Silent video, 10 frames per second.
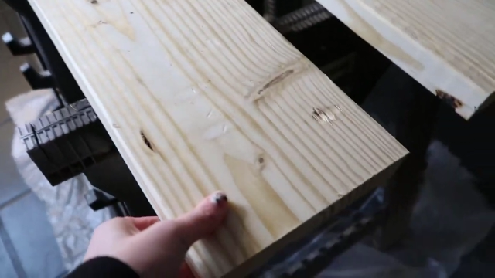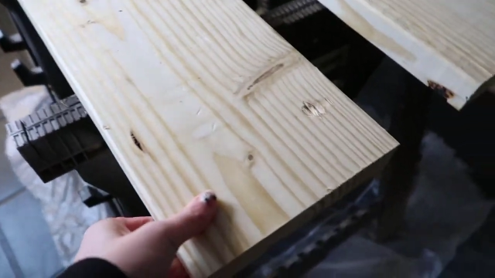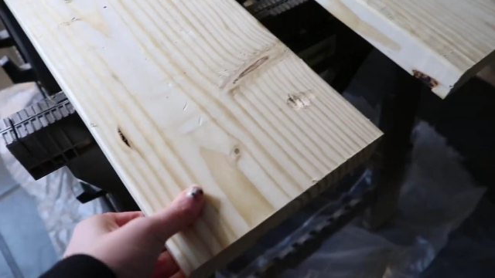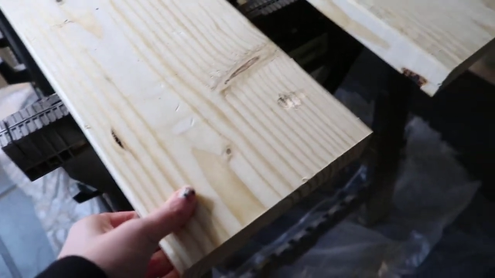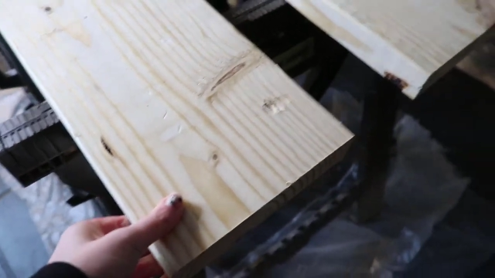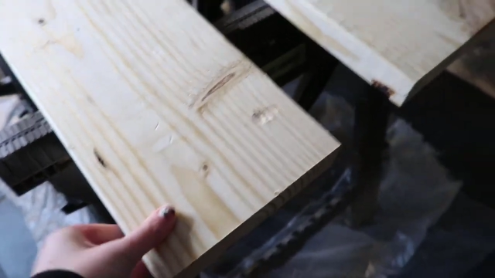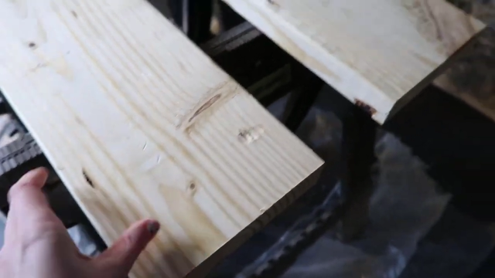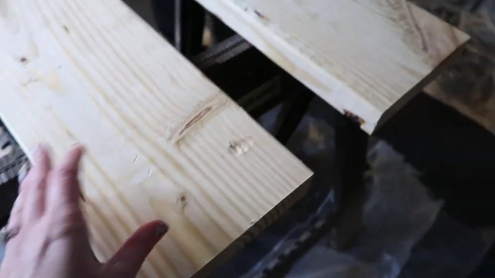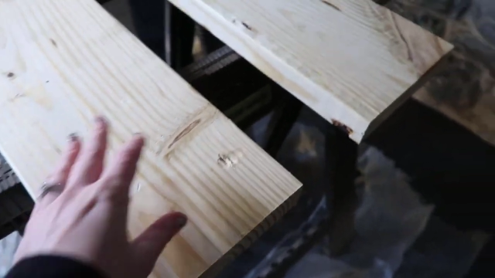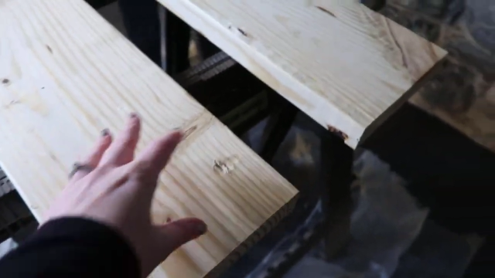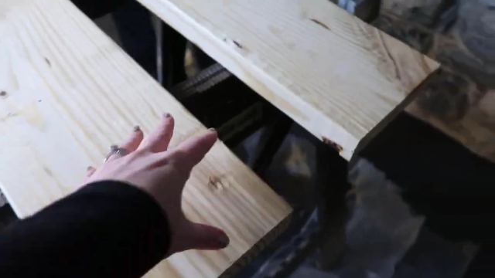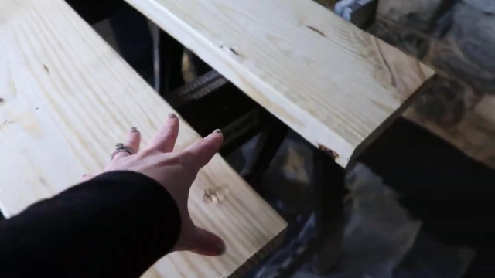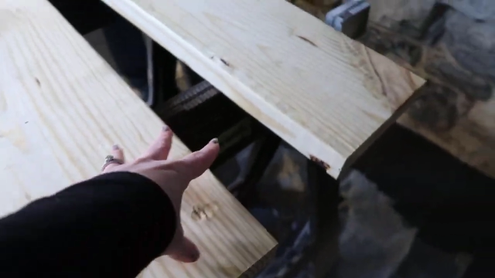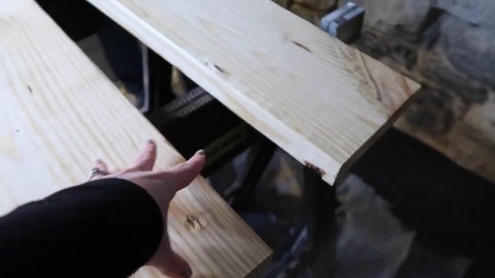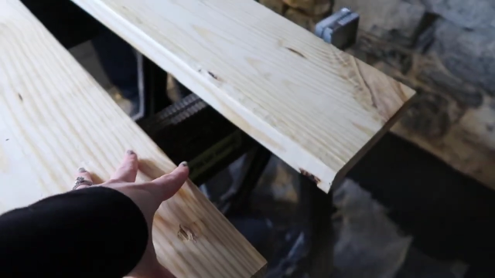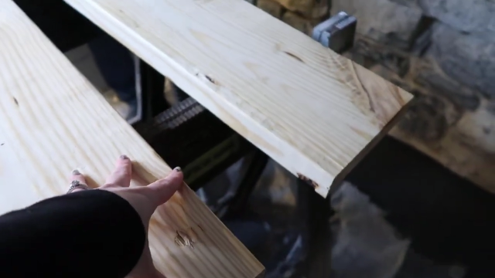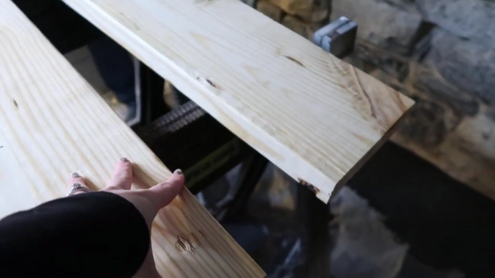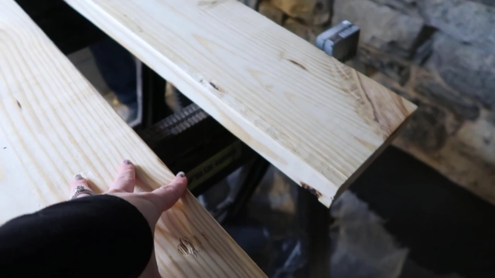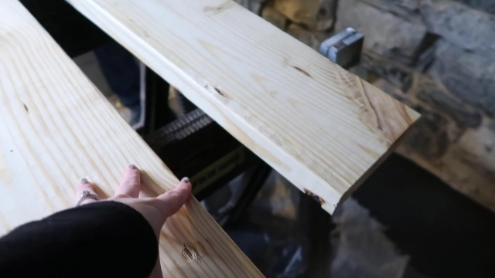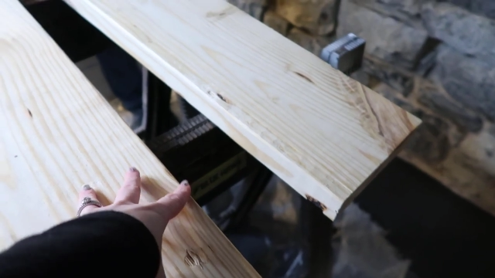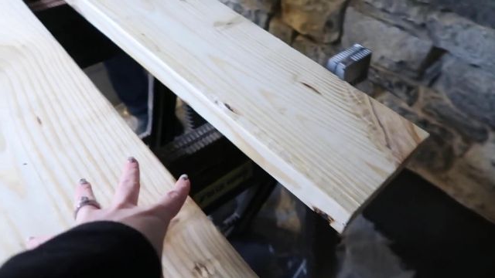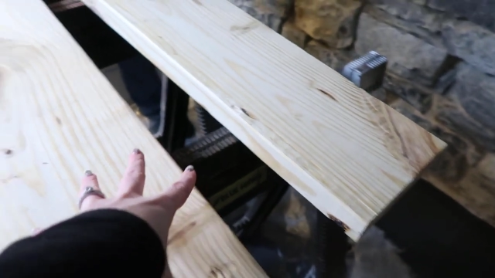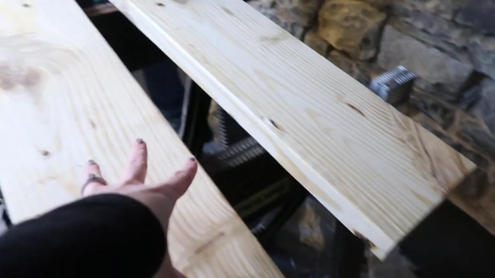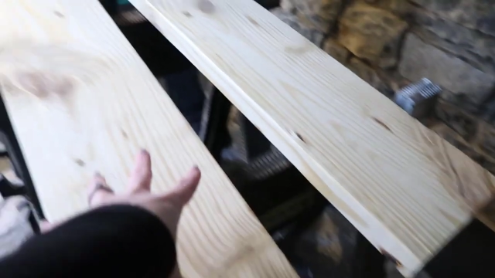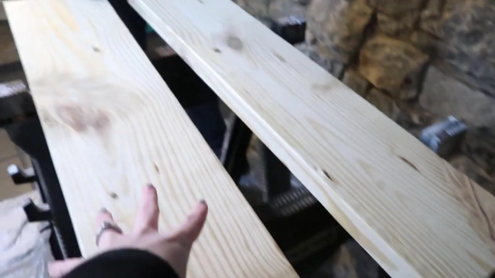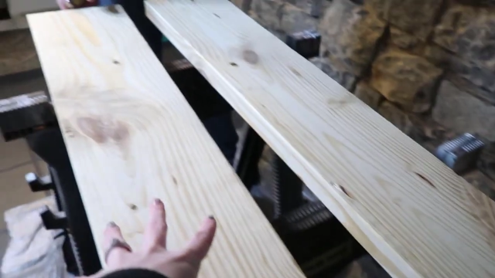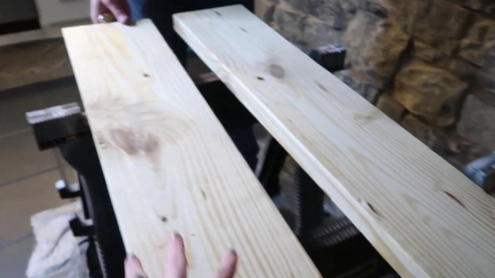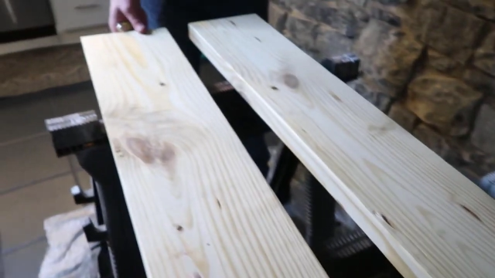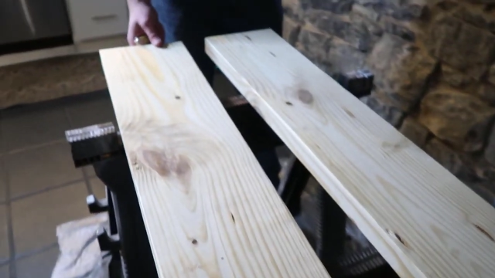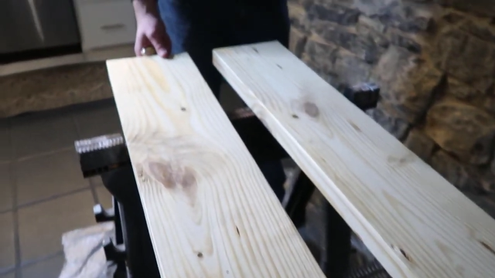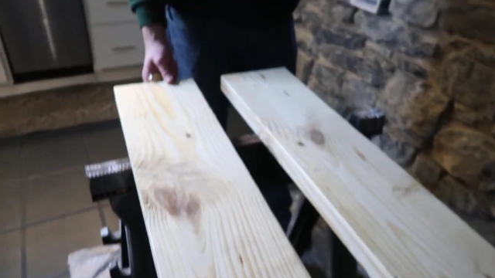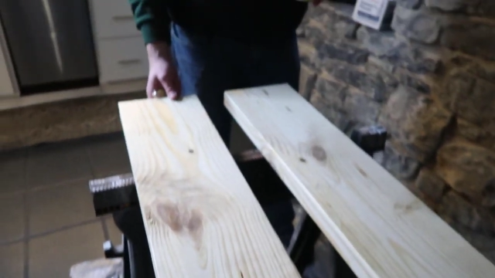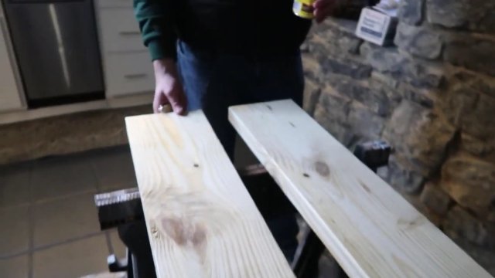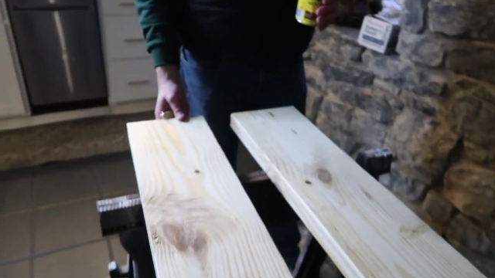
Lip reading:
No face is visible, so there are no lips to read.